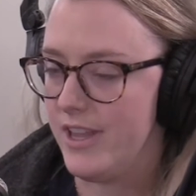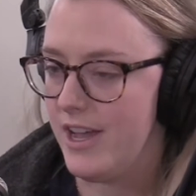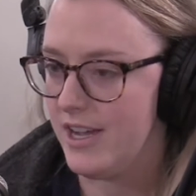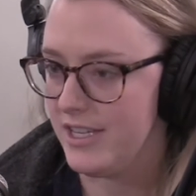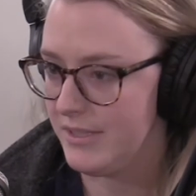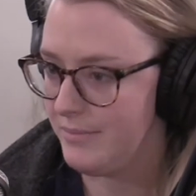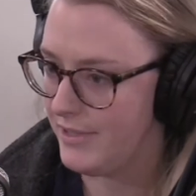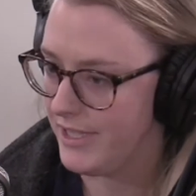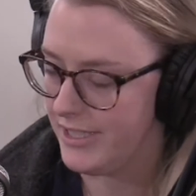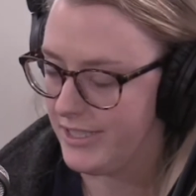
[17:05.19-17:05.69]
and for the
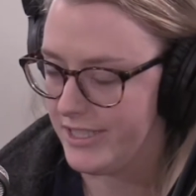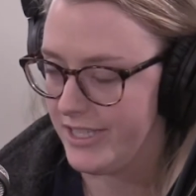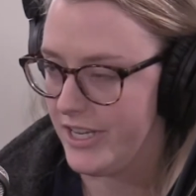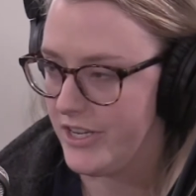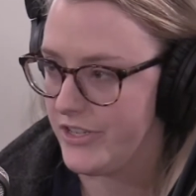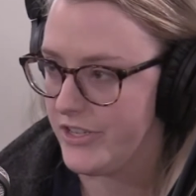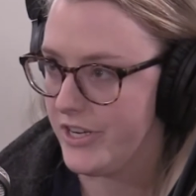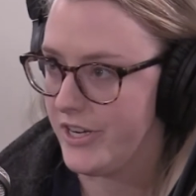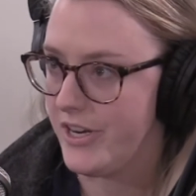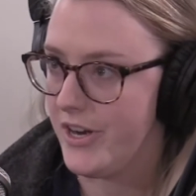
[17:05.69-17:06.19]

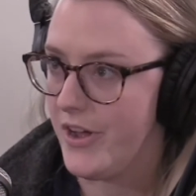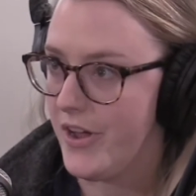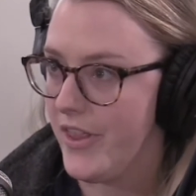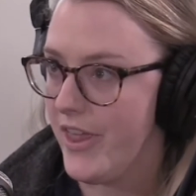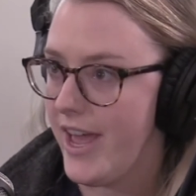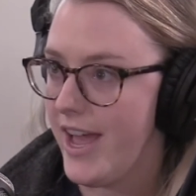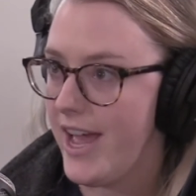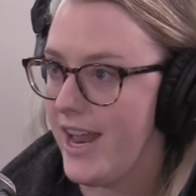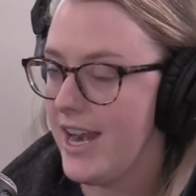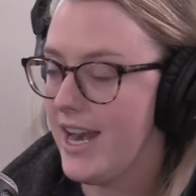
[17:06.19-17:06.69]
hospitalization and
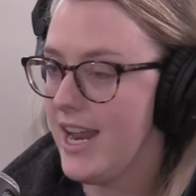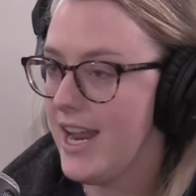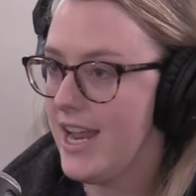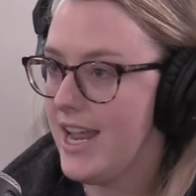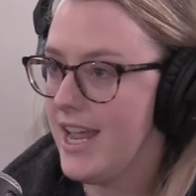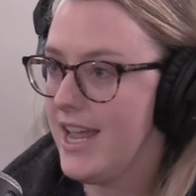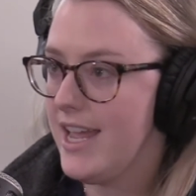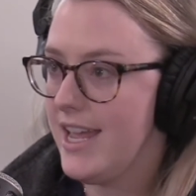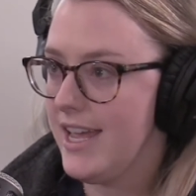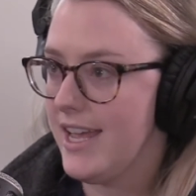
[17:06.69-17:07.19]
all that.
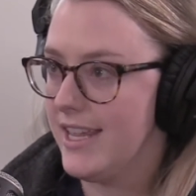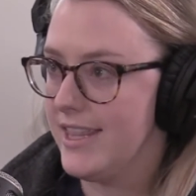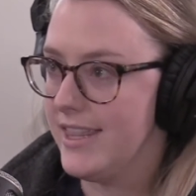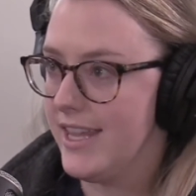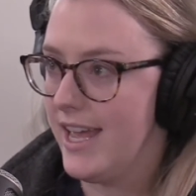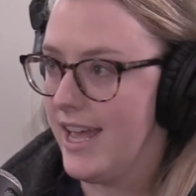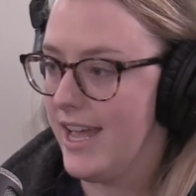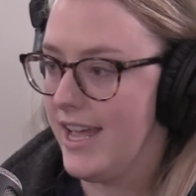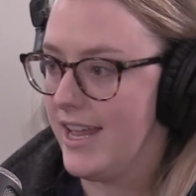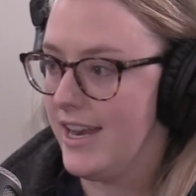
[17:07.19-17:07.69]

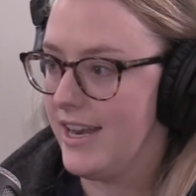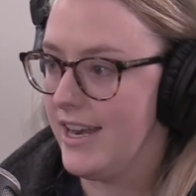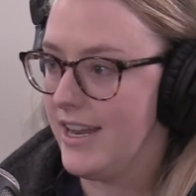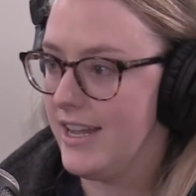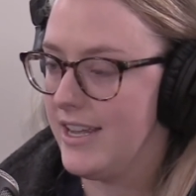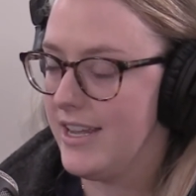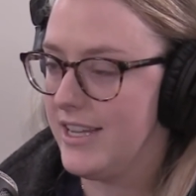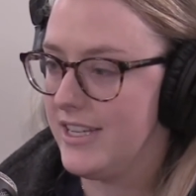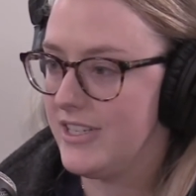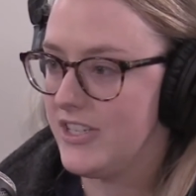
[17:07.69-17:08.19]
And
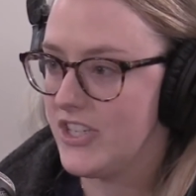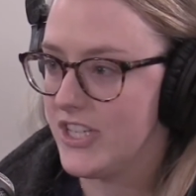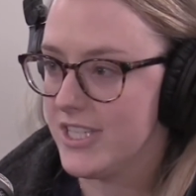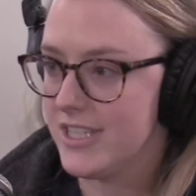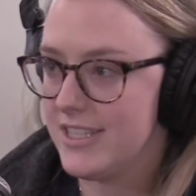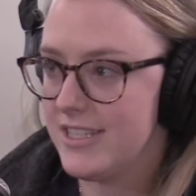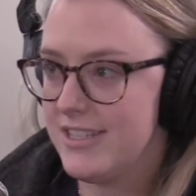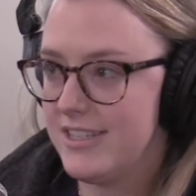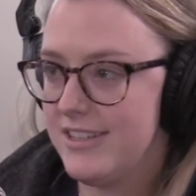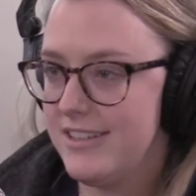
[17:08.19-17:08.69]
then it
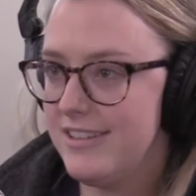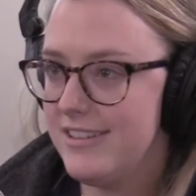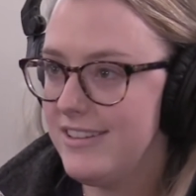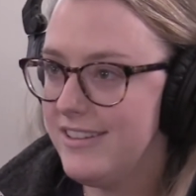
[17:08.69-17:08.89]
just